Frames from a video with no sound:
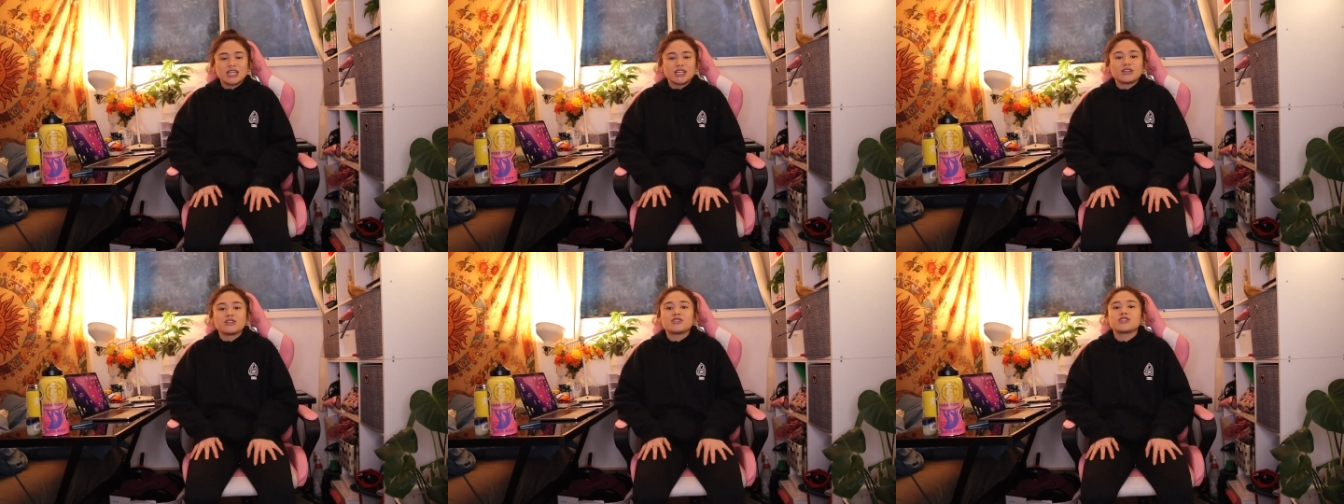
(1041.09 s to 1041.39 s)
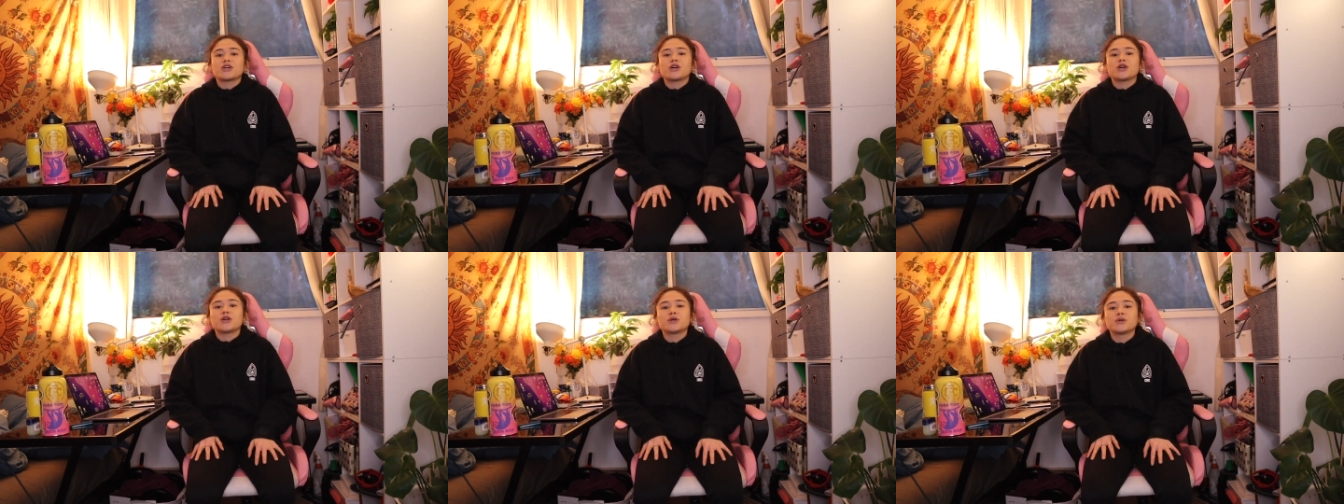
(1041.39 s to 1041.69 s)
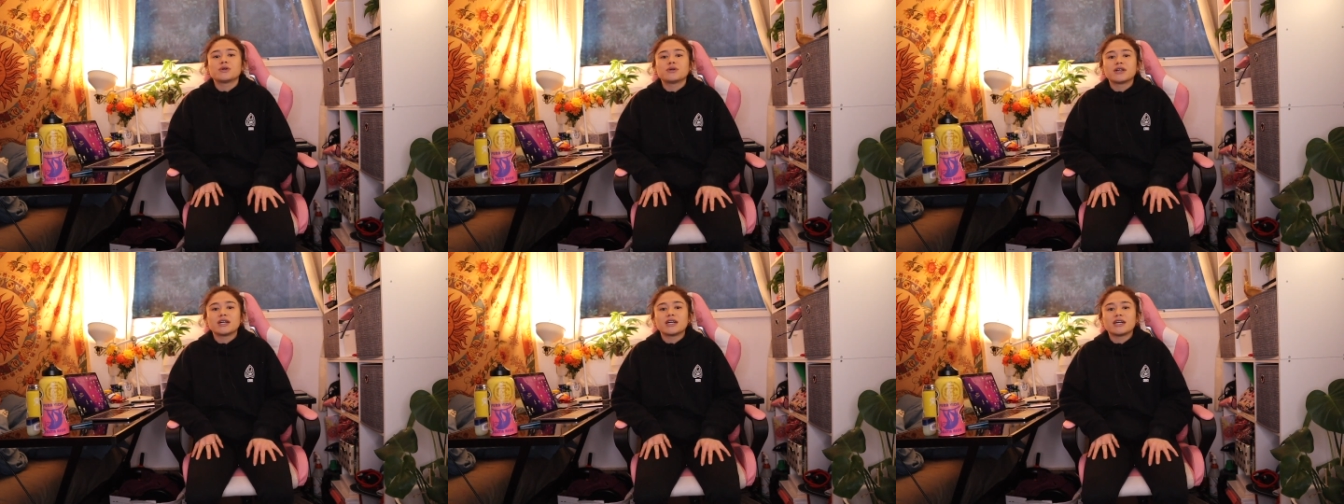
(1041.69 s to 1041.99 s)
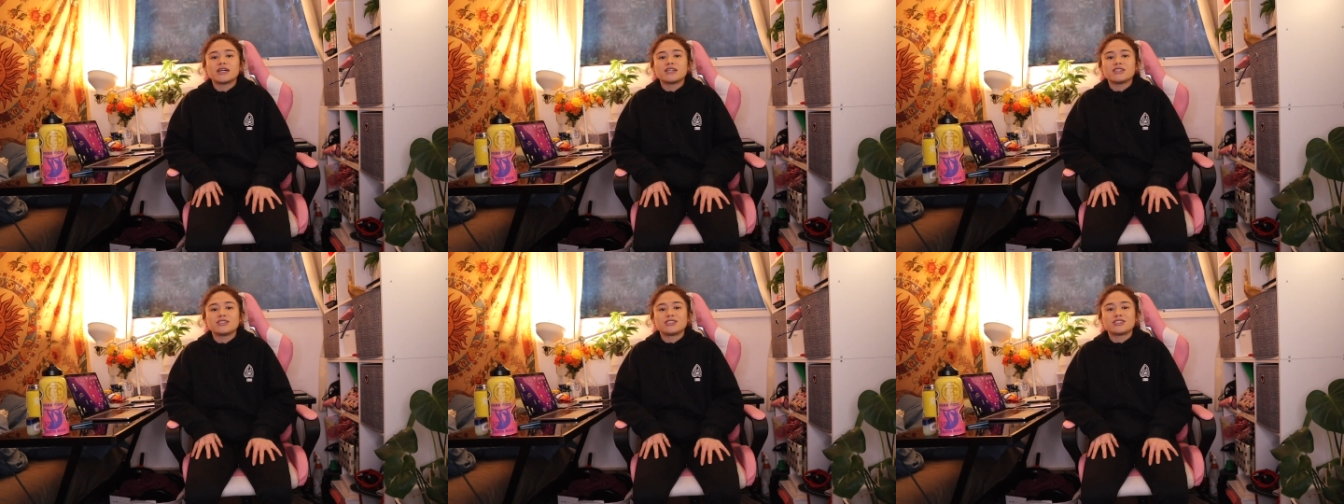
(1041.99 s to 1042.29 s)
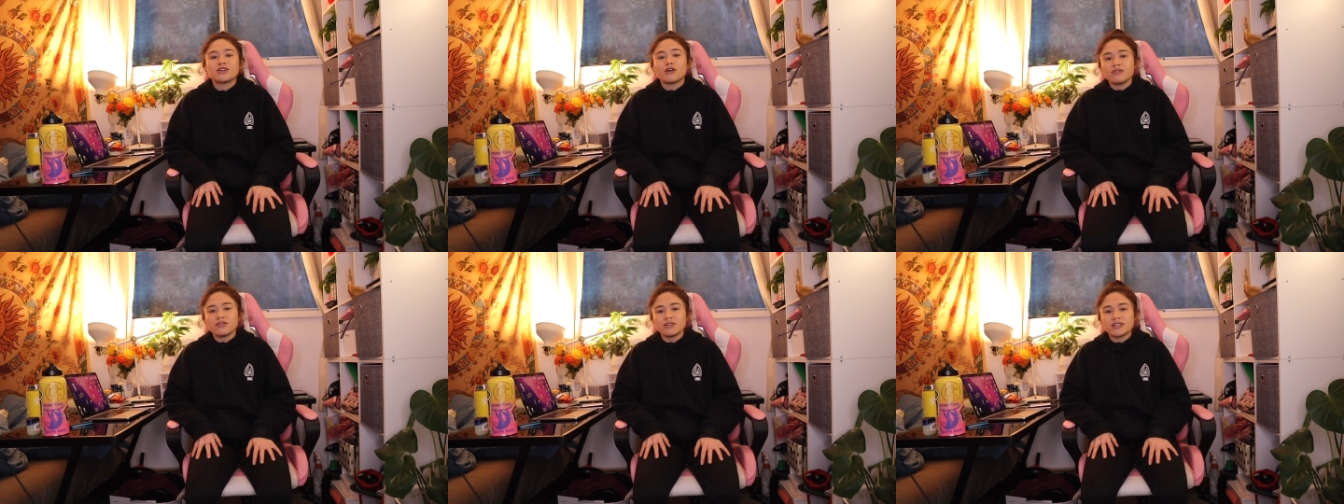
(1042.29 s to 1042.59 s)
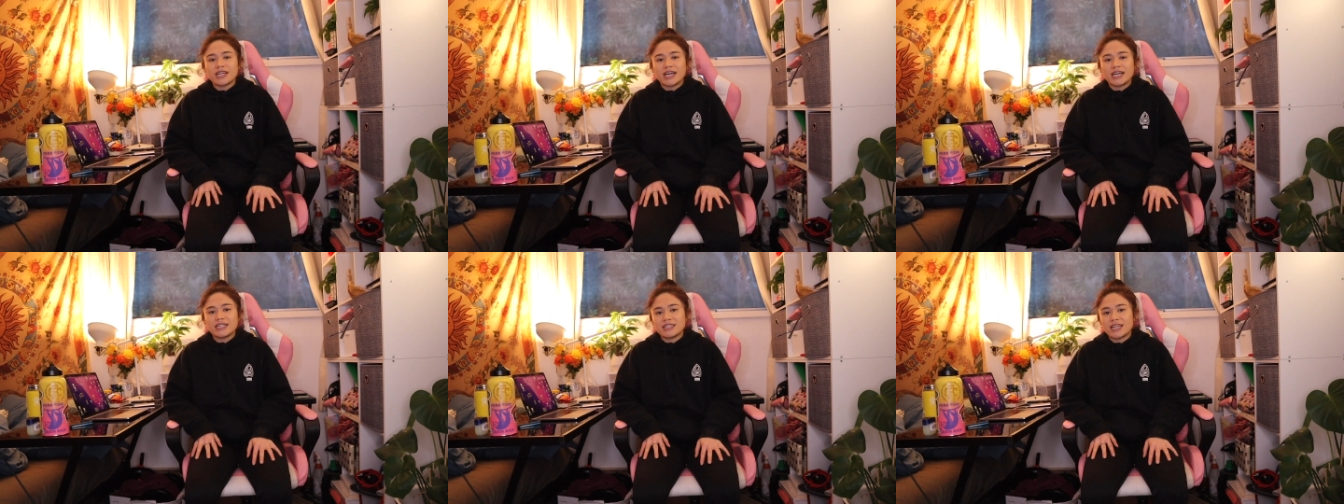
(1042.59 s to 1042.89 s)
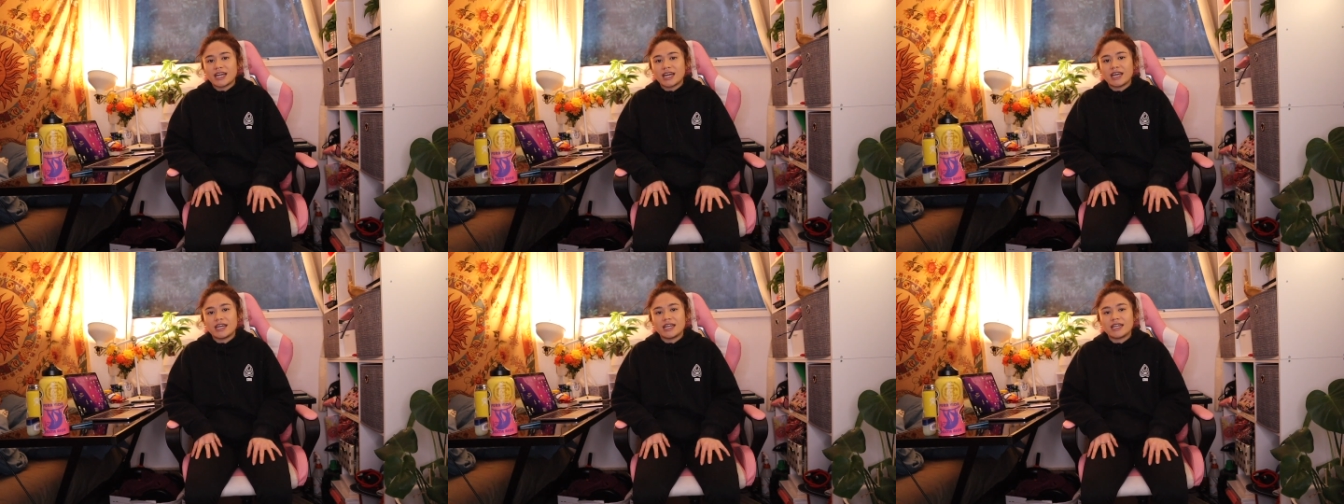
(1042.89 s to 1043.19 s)
So don't forget
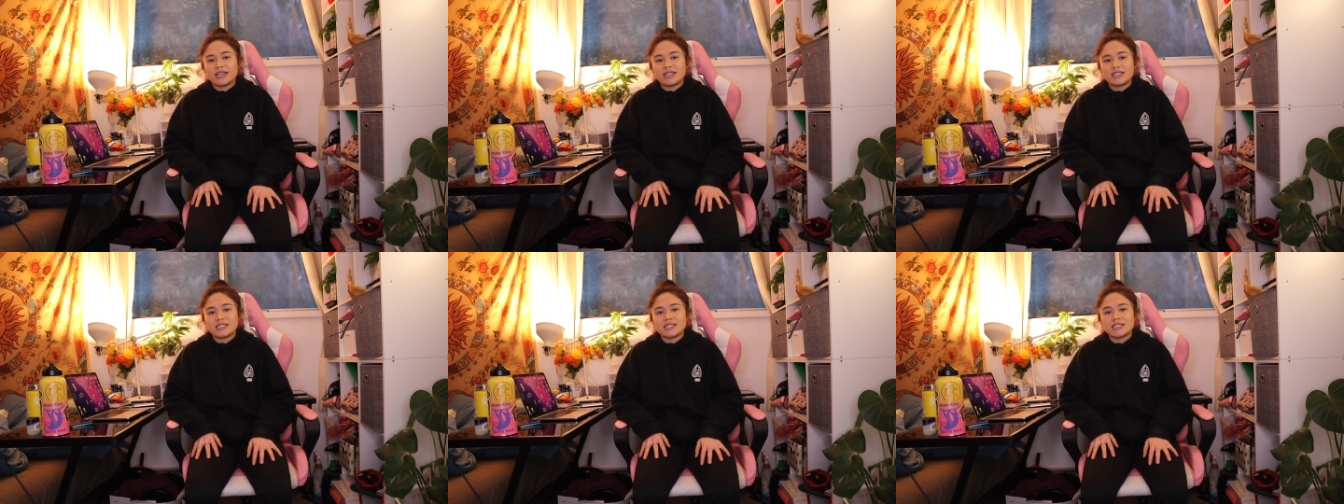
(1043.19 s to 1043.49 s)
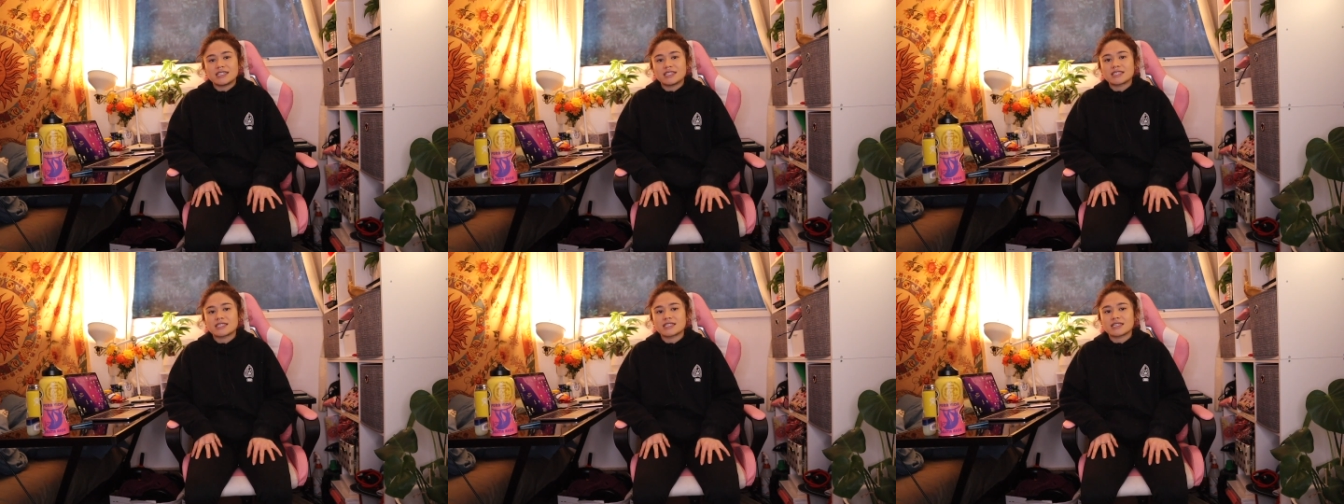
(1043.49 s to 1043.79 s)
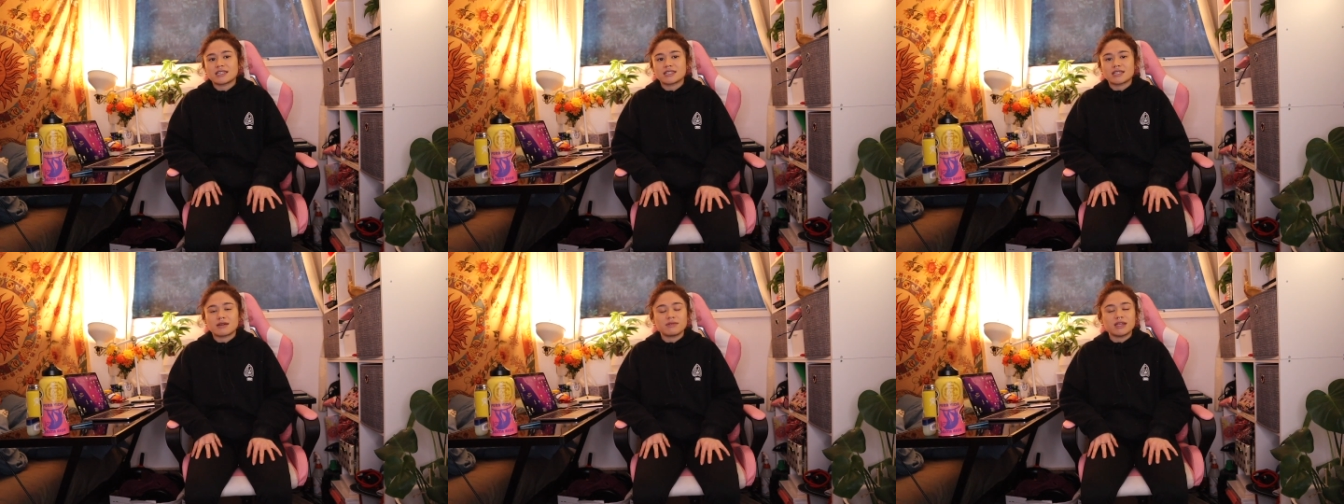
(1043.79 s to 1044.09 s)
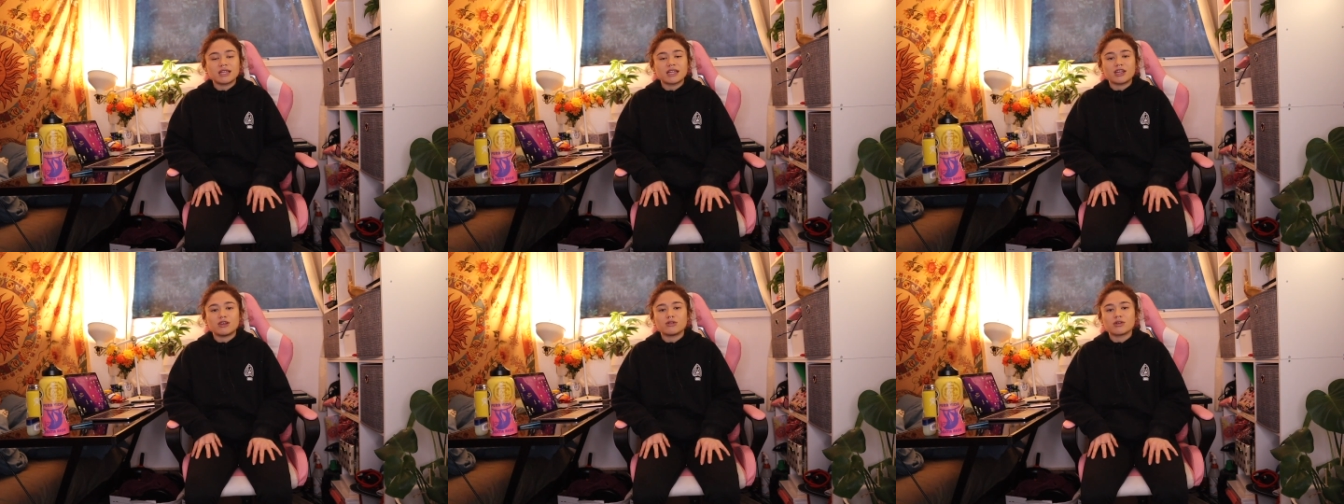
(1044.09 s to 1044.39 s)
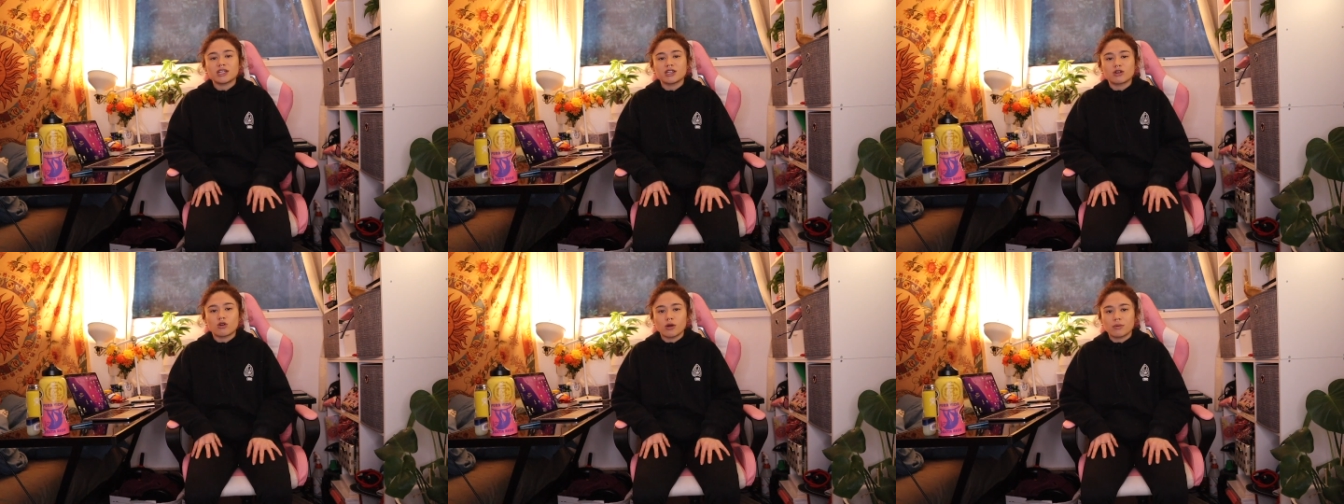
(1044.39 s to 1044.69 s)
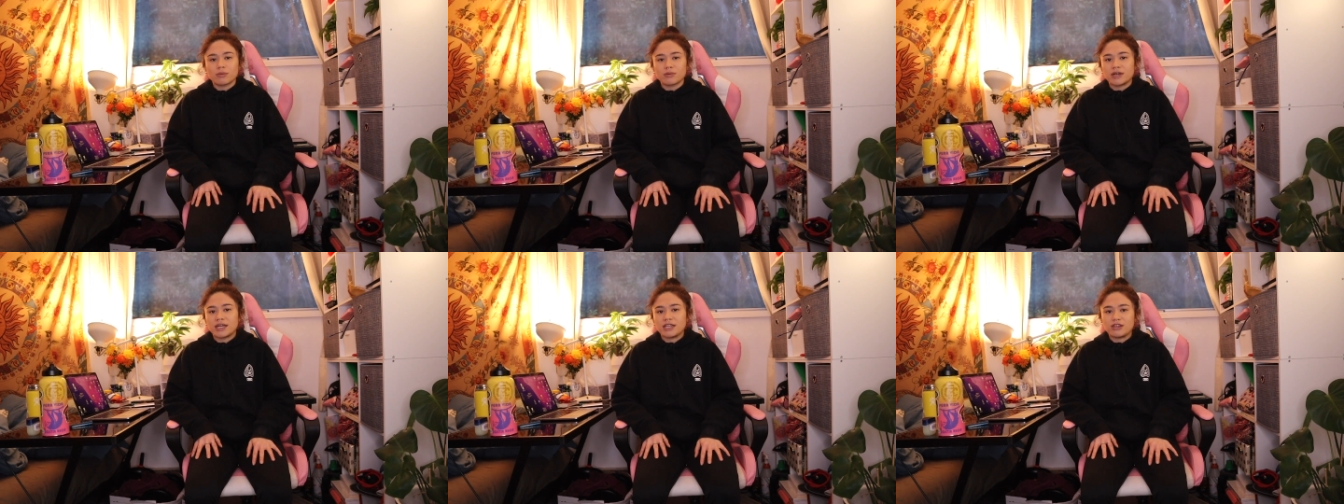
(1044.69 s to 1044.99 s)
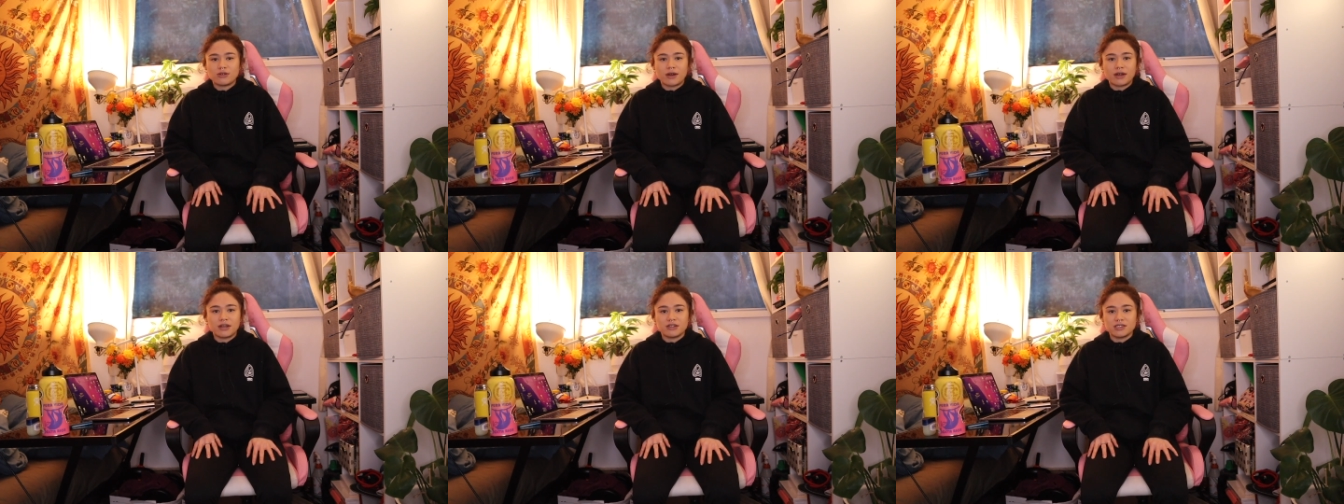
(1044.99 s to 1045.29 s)
that this is something that you can incorporate
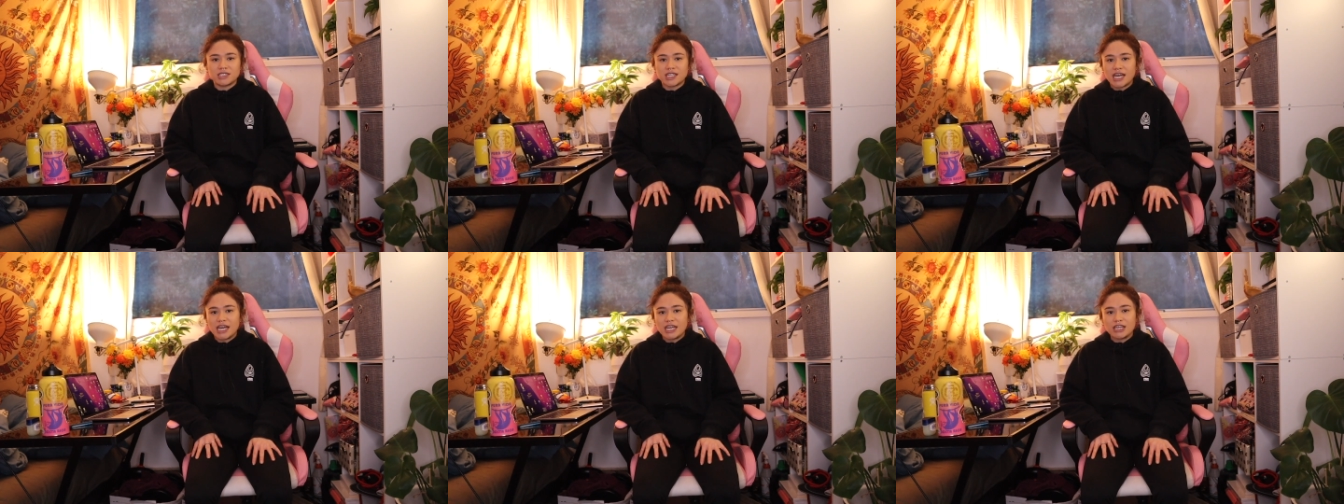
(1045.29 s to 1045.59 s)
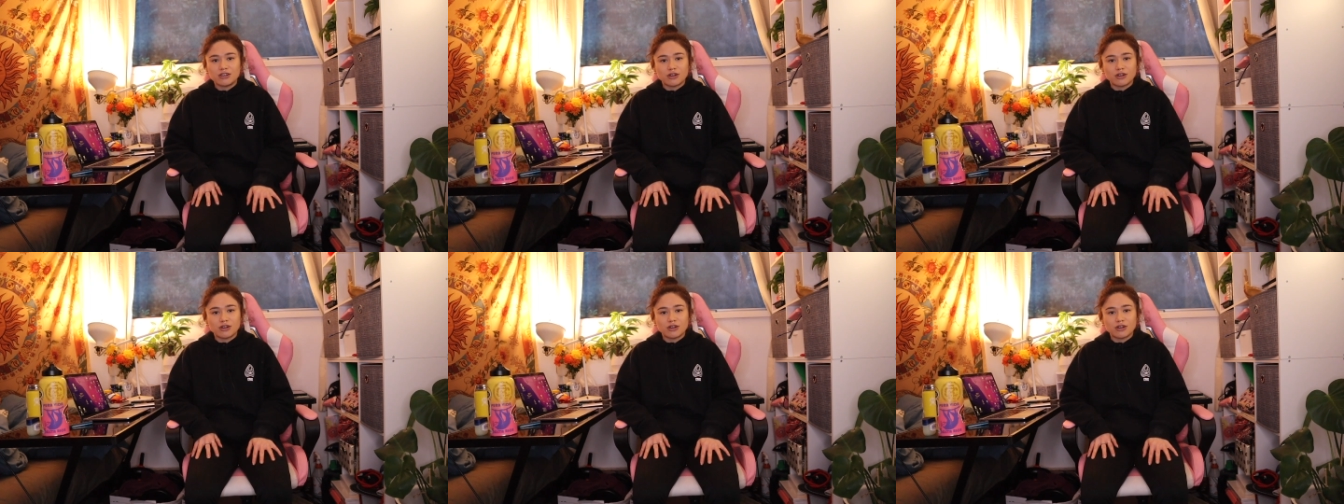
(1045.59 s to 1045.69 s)
throughout your day.